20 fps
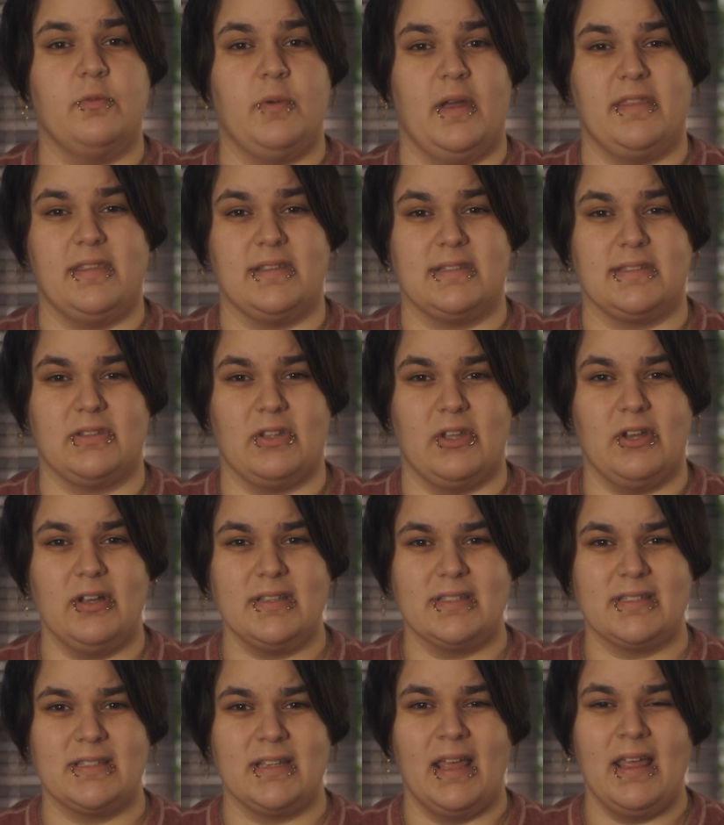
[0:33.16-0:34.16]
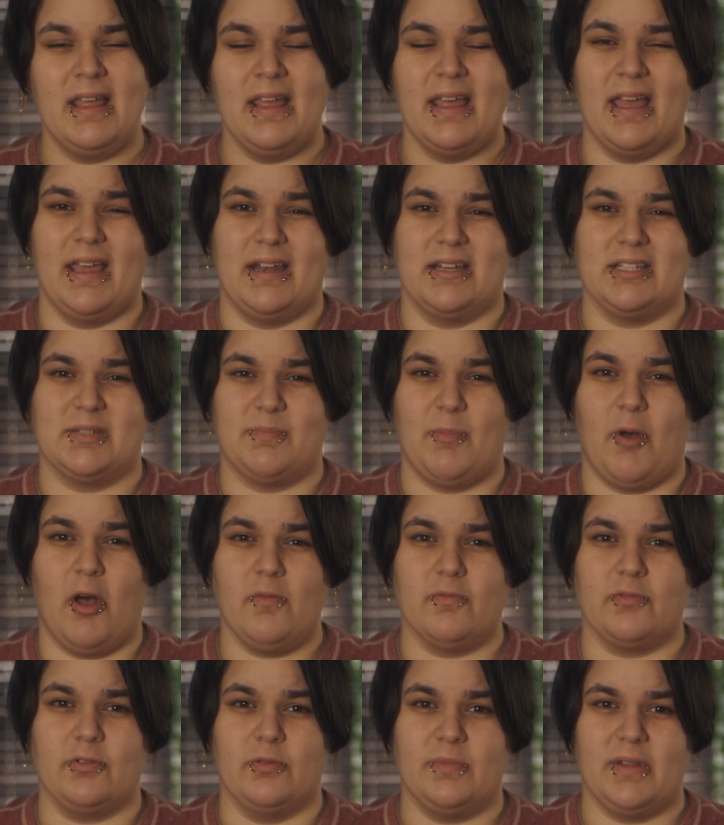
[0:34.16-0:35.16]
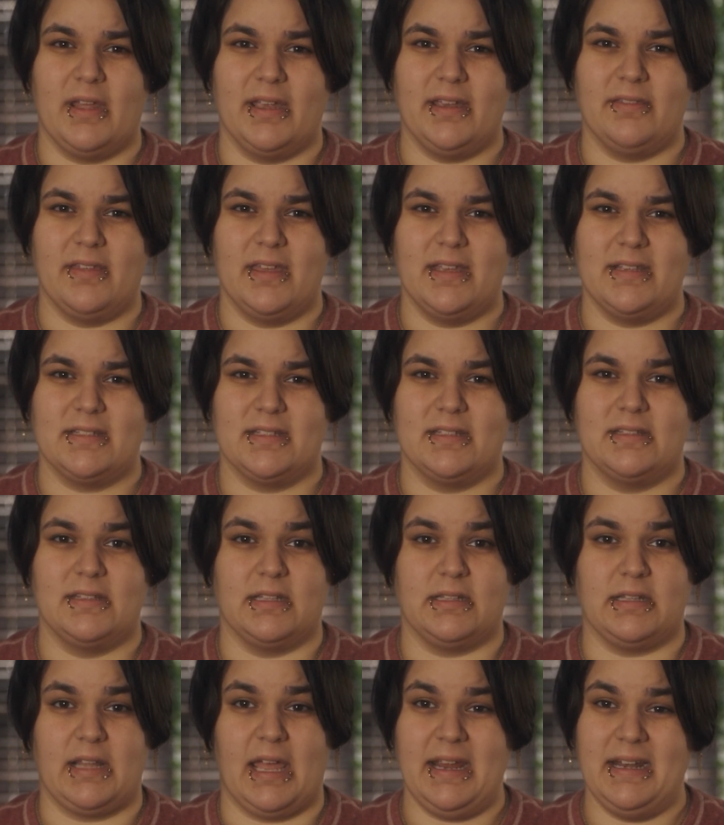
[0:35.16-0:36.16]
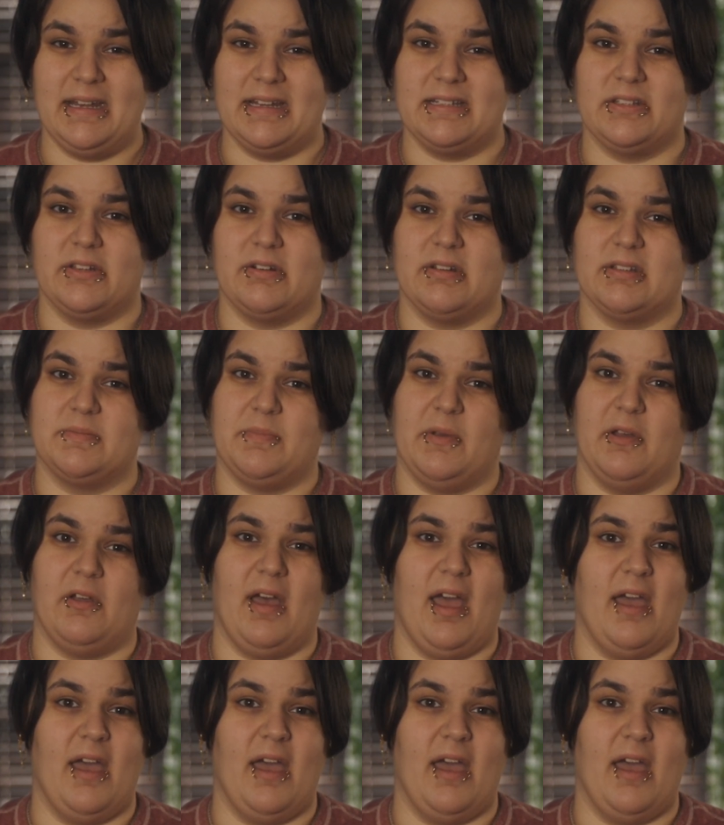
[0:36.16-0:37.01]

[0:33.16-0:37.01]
the way this looks. In a small room like this, the light is going to spill